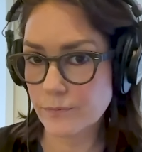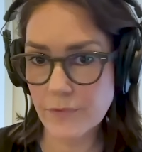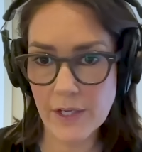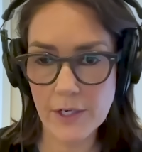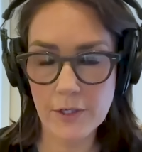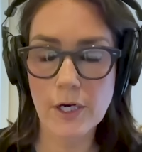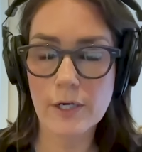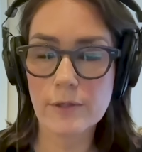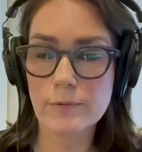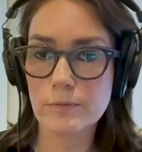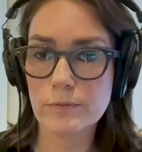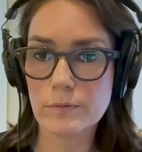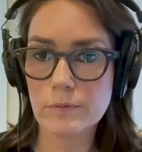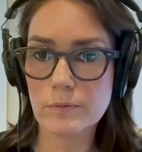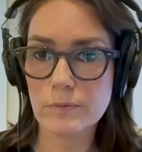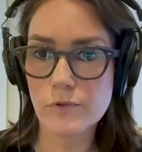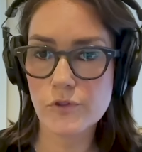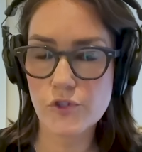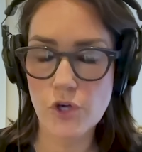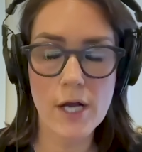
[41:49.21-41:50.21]
They're our
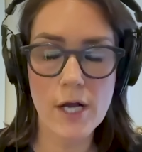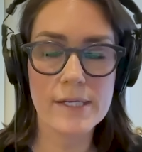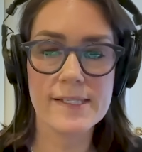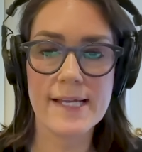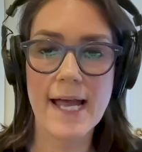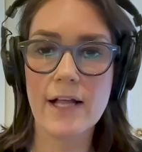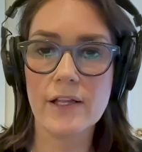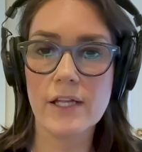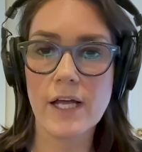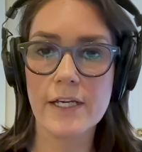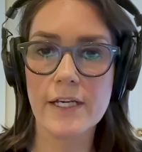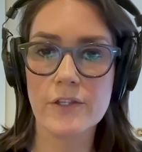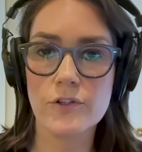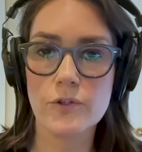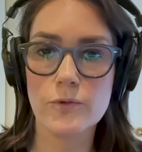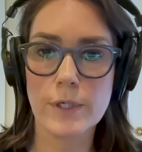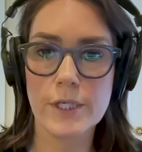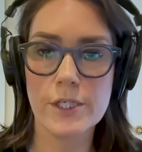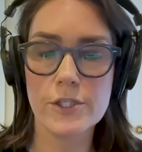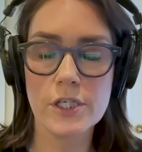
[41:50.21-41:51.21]
strongest ally in
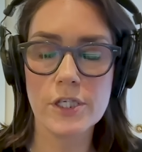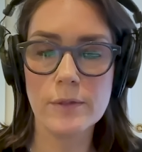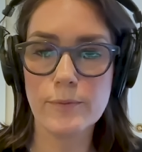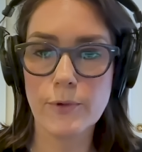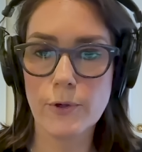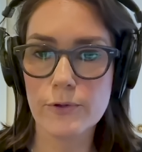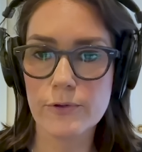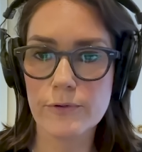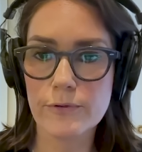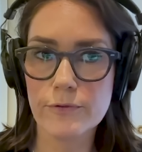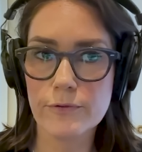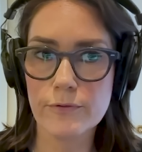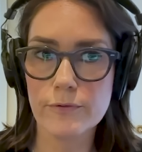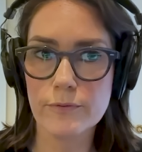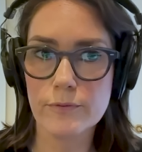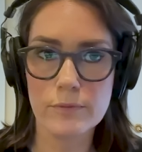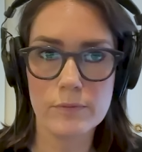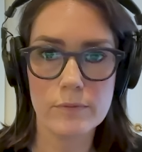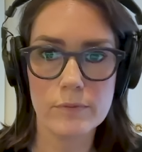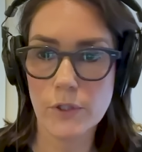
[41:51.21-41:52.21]
the region. Both of
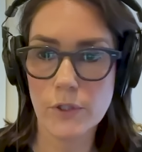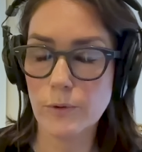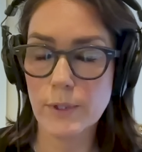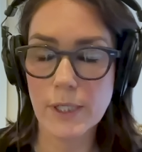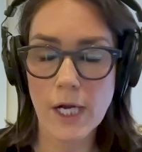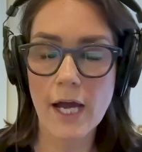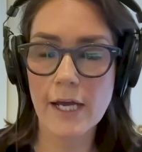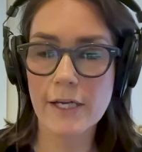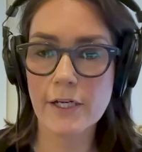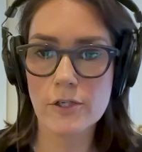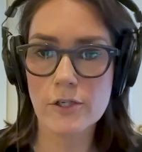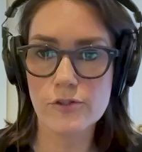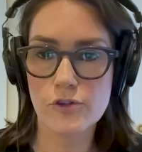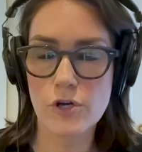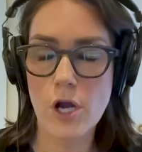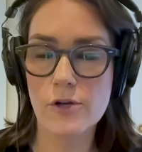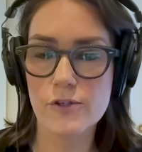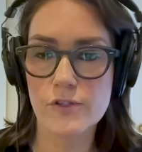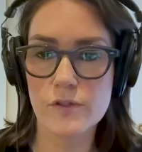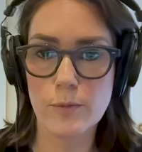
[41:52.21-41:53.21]
you and I are
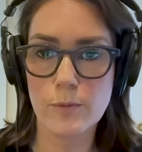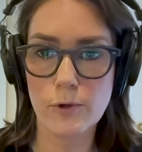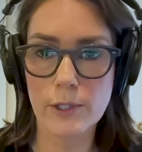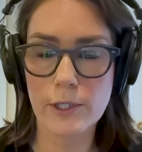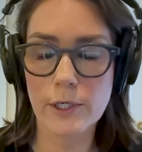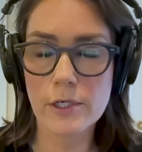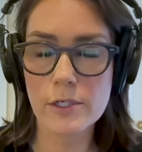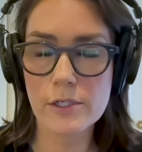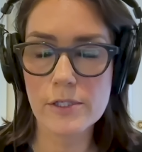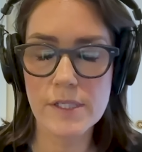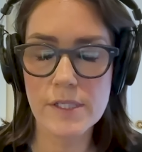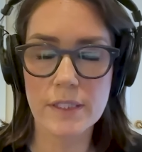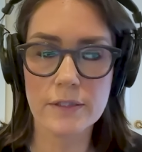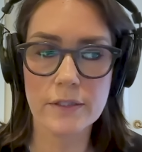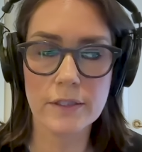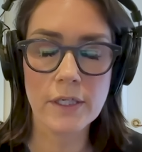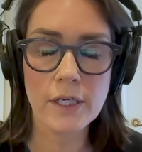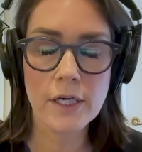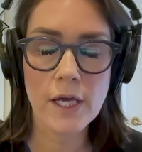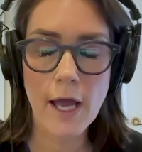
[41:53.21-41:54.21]
strong supporters.
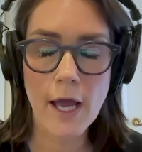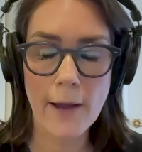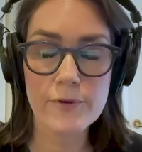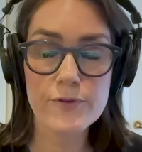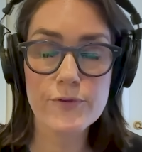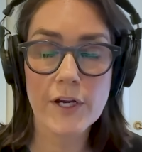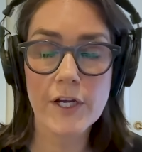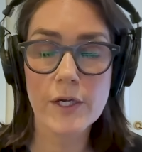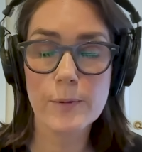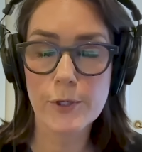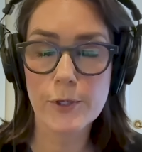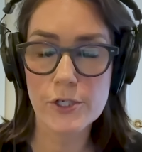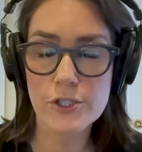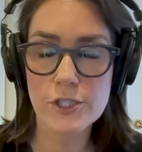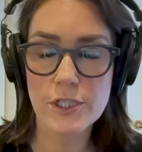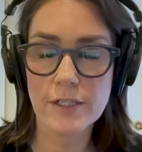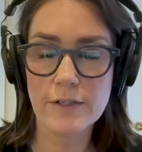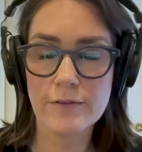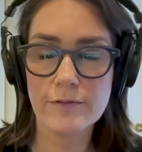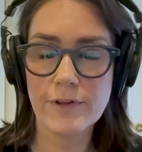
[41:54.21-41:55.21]
And I was very
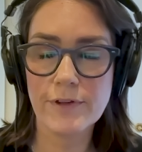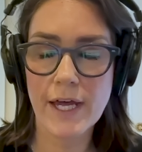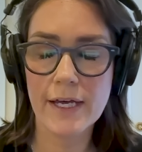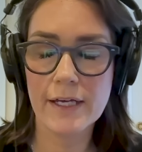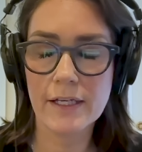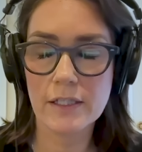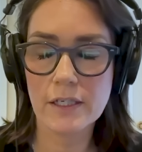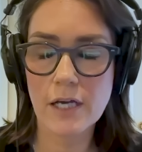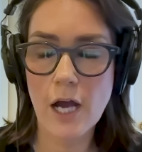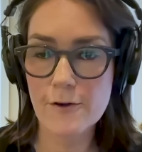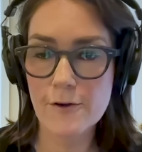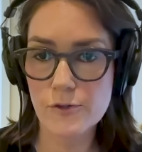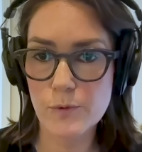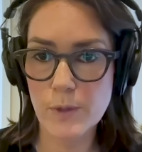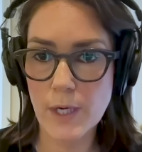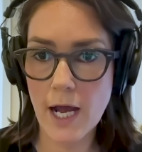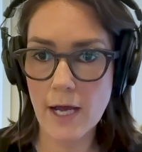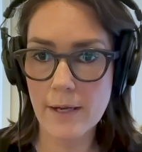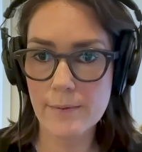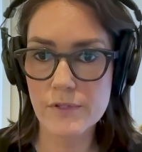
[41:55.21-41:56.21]
appreciative that
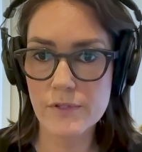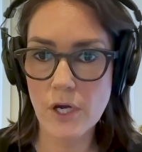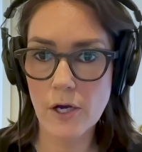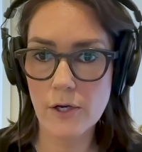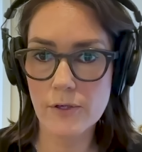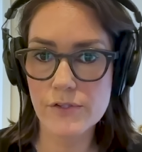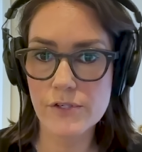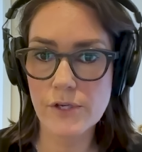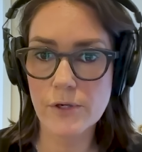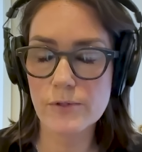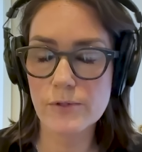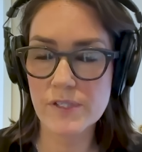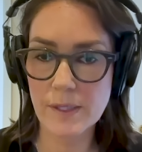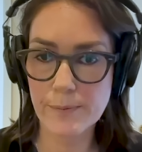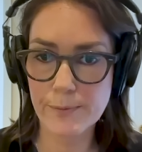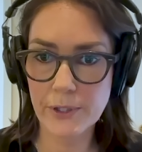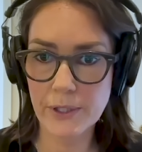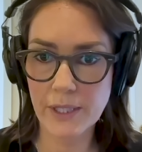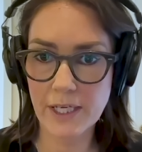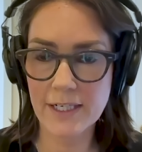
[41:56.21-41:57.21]
Congressman Himes also
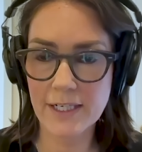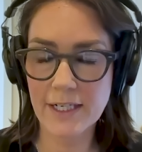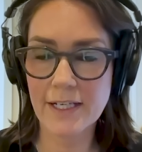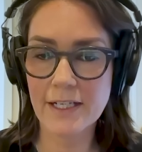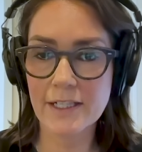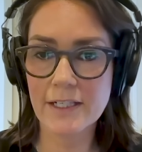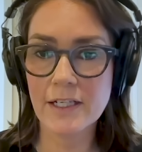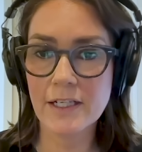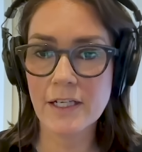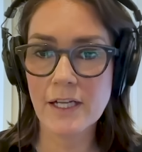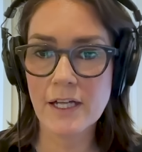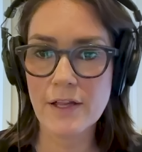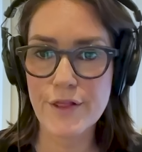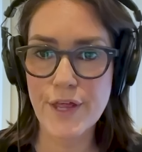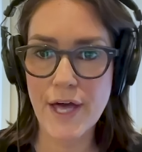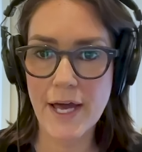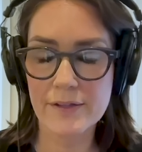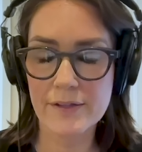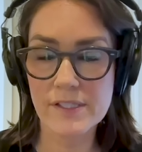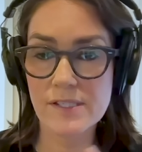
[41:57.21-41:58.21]
stipulated
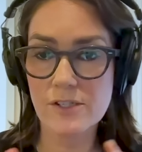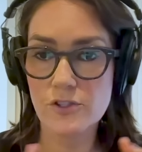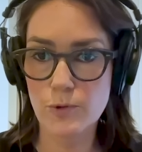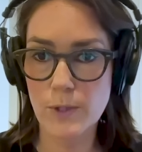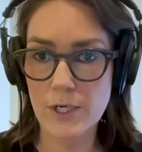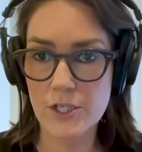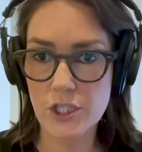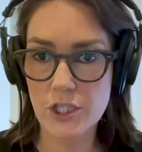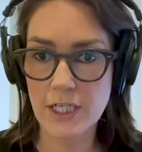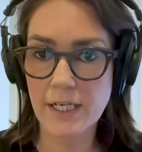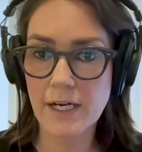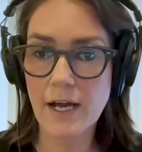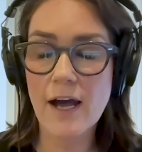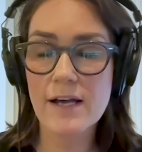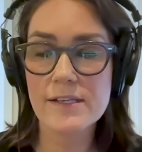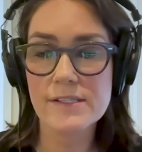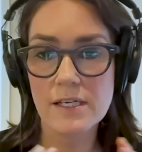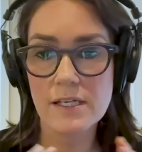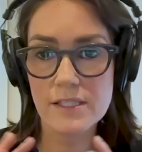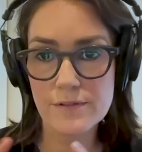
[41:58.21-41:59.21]
that the situation in
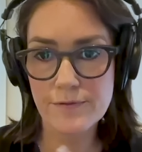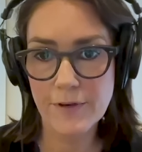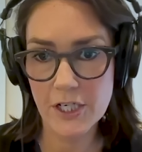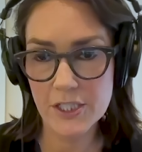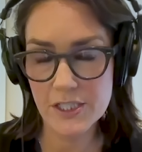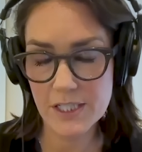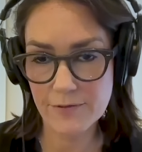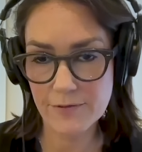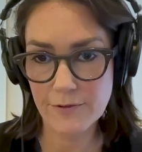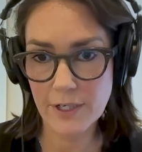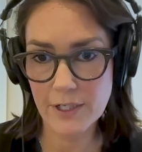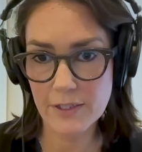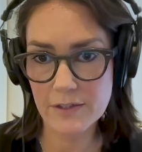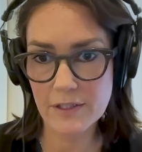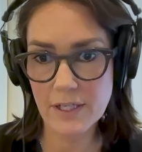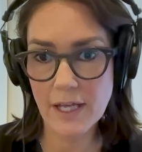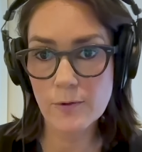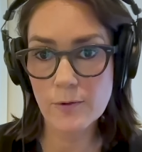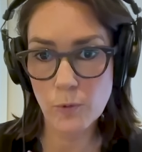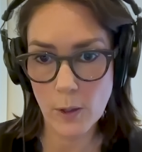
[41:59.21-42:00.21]
Gaza is very
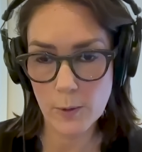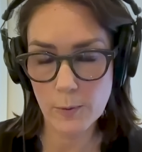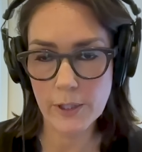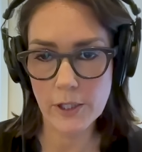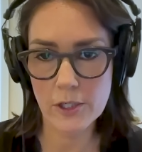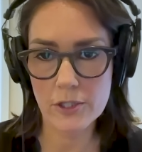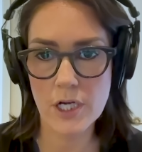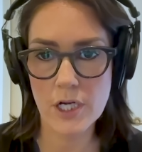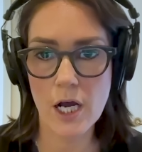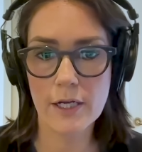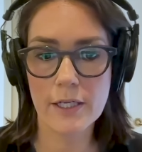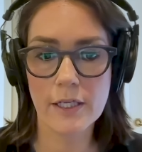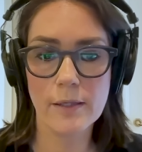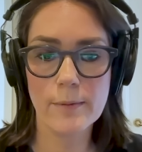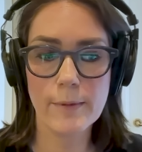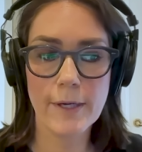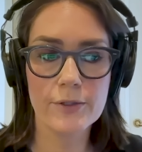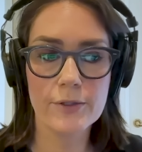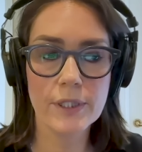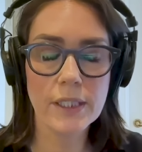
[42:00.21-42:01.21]
different than what we are
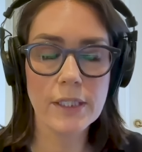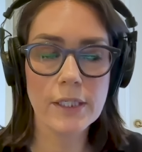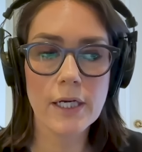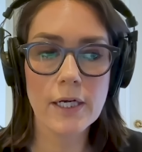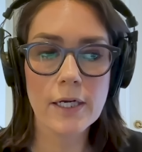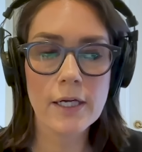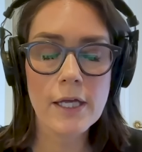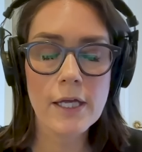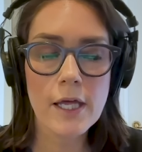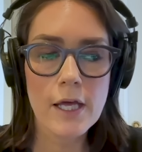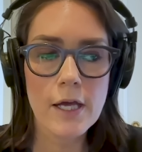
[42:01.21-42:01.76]
talking about here.